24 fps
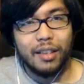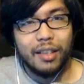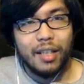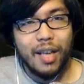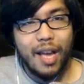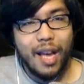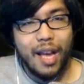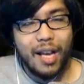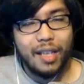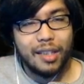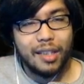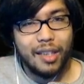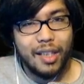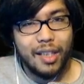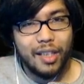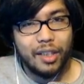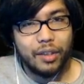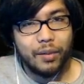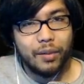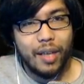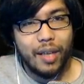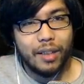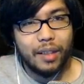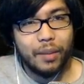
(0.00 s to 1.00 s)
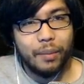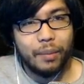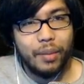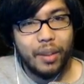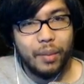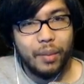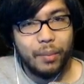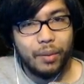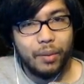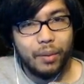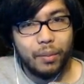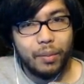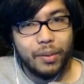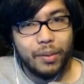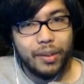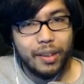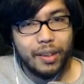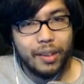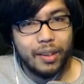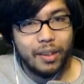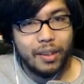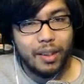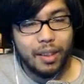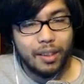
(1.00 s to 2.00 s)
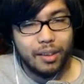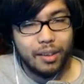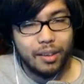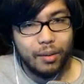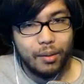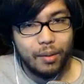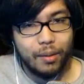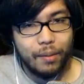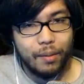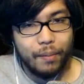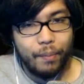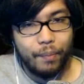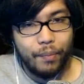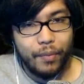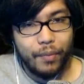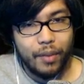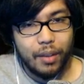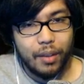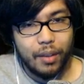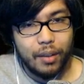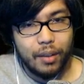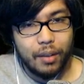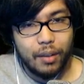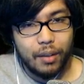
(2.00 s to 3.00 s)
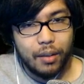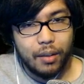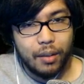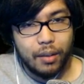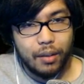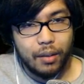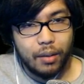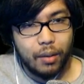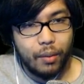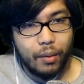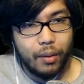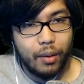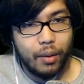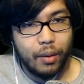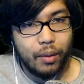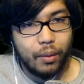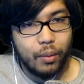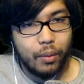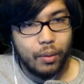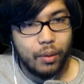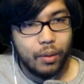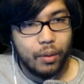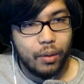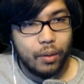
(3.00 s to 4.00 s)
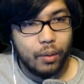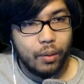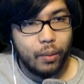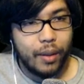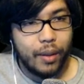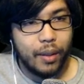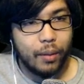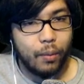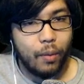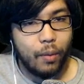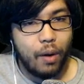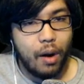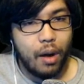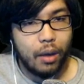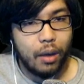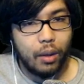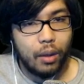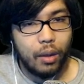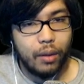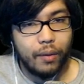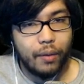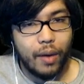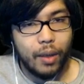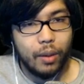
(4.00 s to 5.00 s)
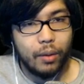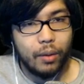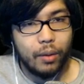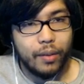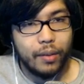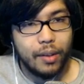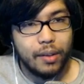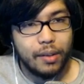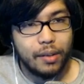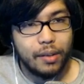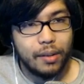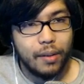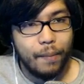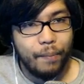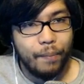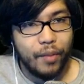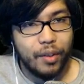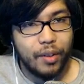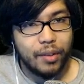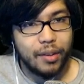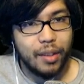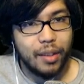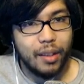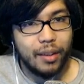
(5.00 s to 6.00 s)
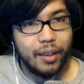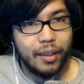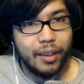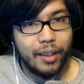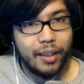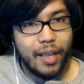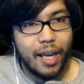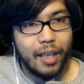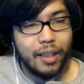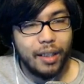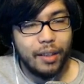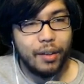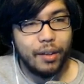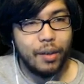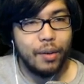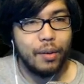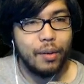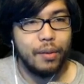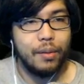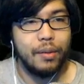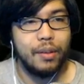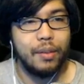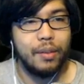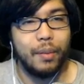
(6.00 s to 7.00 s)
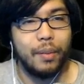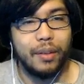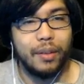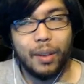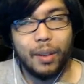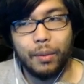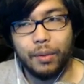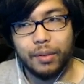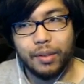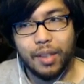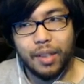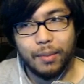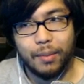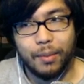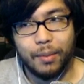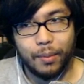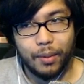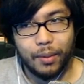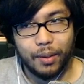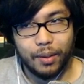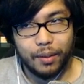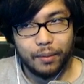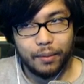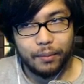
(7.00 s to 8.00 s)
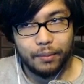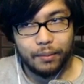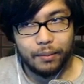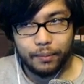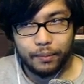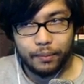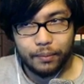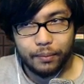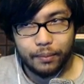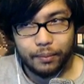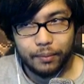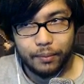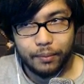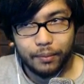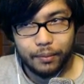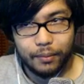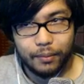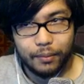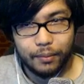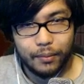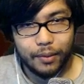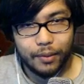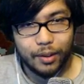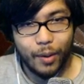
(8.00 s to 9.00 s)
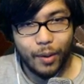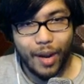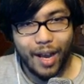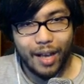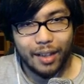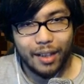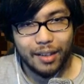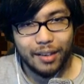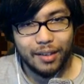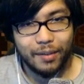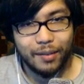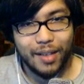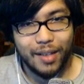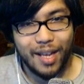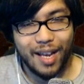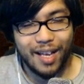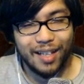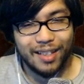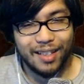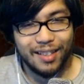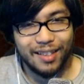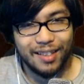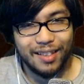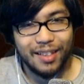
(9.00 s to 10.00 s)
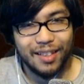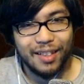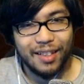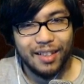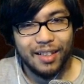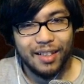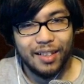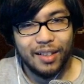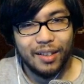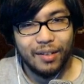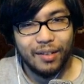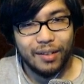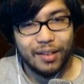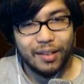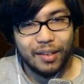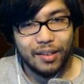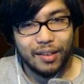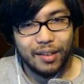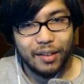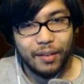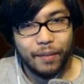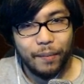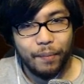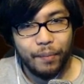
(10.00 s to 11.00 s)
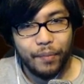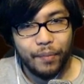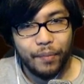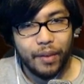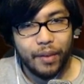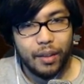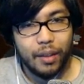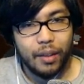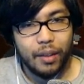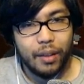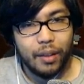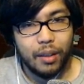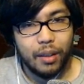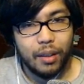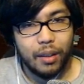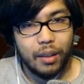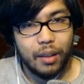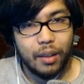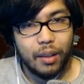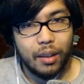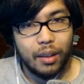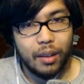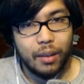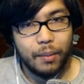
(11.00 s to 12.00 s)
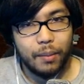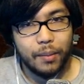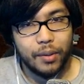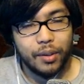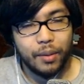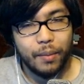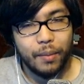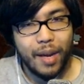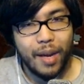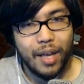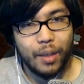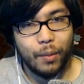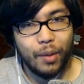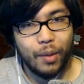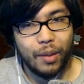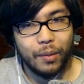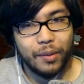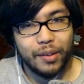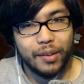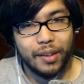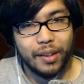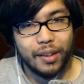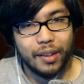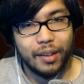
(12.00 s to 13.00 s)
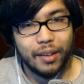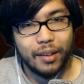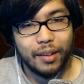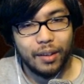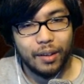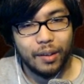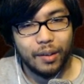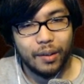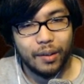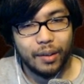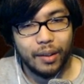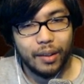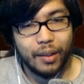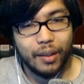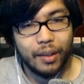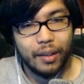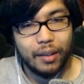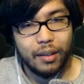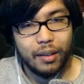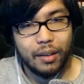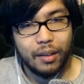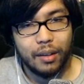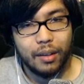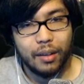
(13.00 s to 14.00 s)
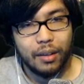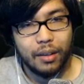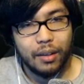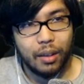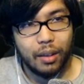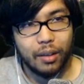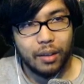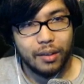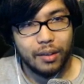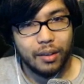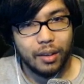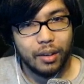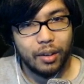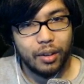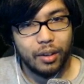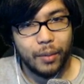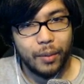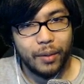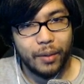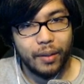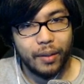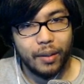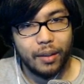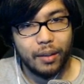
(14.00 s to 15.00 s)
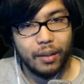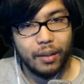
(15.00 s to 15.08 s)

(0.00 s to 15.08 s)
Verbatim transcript: Excellent interacting people. Proceeds to the next door. Oh, we could walk all right over this. There's nothing in any of those, but they will stop a bullet. So hacks. Hacks. What does this do? Sir Manuel was here. Oh, okay. Oh, this is going to hurt me, right?